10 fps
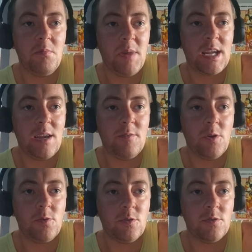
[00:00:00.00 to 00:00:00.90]
backing
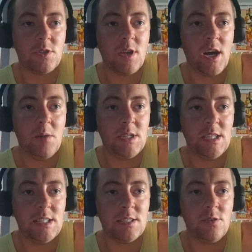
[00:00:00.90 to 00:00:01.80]
vocals and
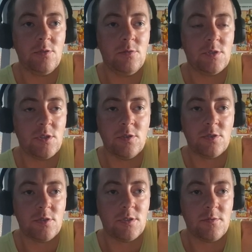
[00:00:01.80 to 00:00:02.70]
harmonies and oohs and all
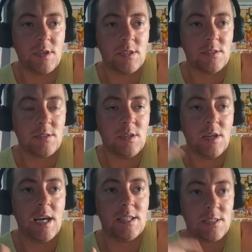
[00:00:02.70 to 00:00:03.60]
sorts of things
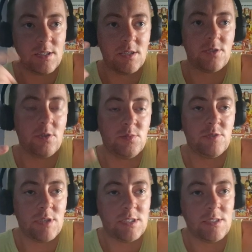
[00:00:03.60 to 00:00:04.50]
as the song
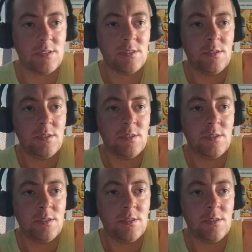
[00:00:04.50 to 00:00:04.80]
progresses.